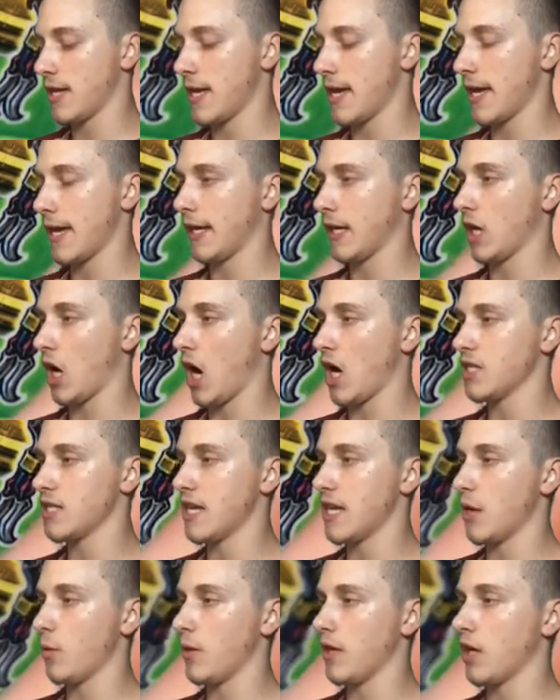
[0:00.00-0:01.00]
And guys,
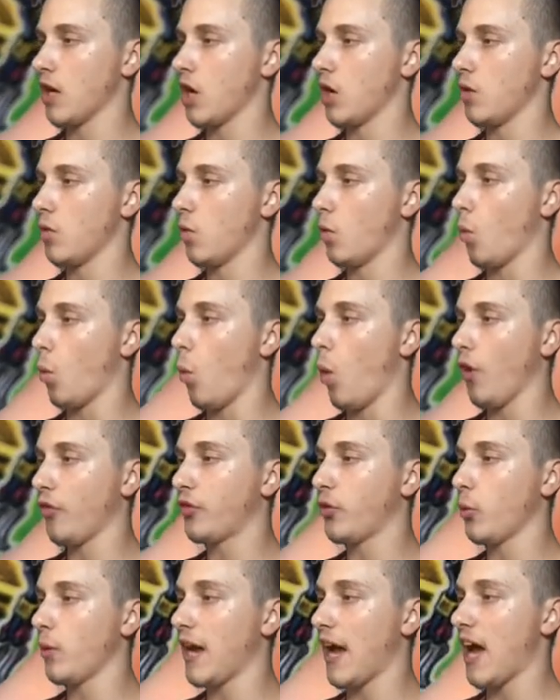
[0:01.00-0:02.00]
here we go. What
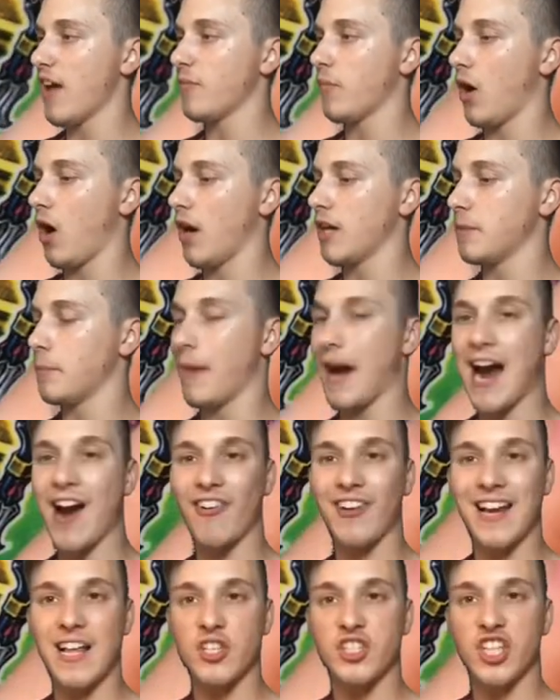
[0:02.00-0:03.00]
do we have behind
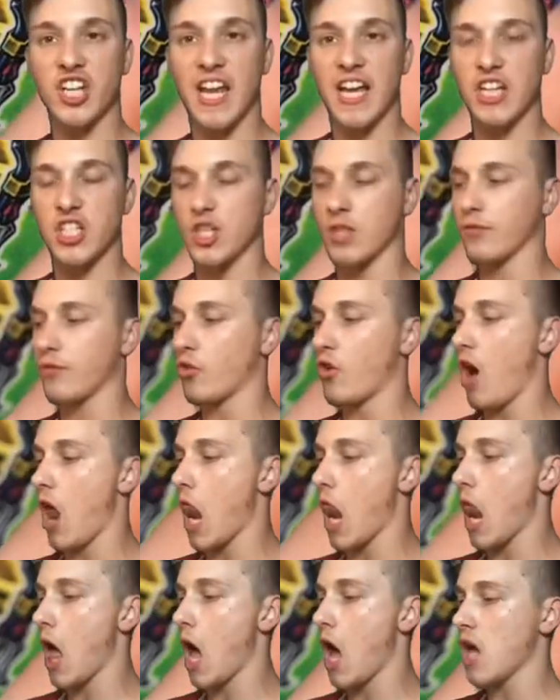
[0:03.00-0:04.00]
parallel selection for our
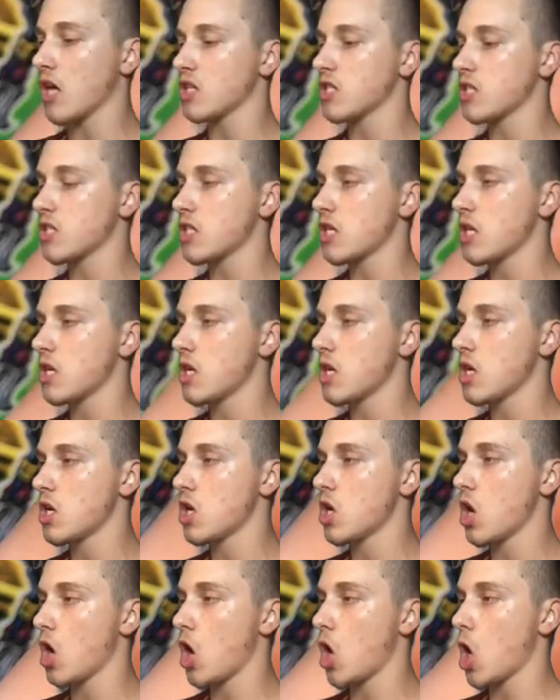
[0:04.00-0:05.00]
last
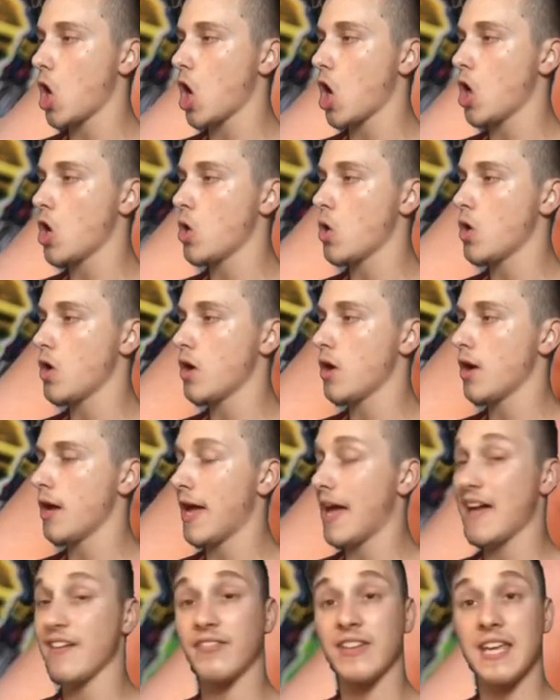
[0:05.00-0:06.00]
hollow
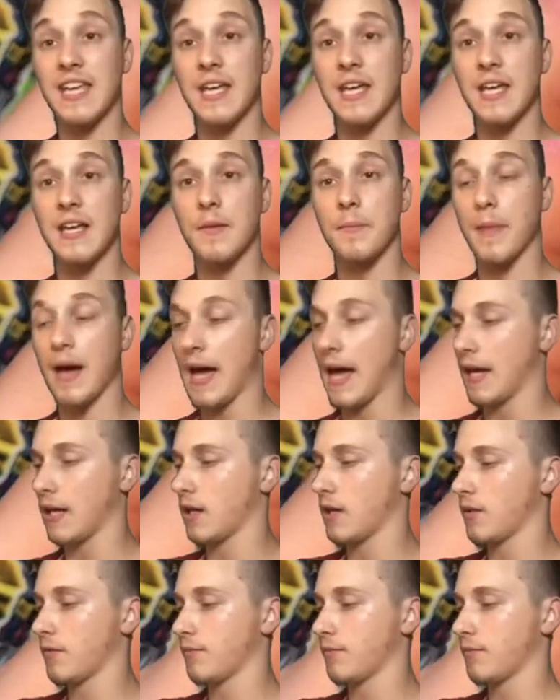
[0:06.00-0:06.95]
heavy pack?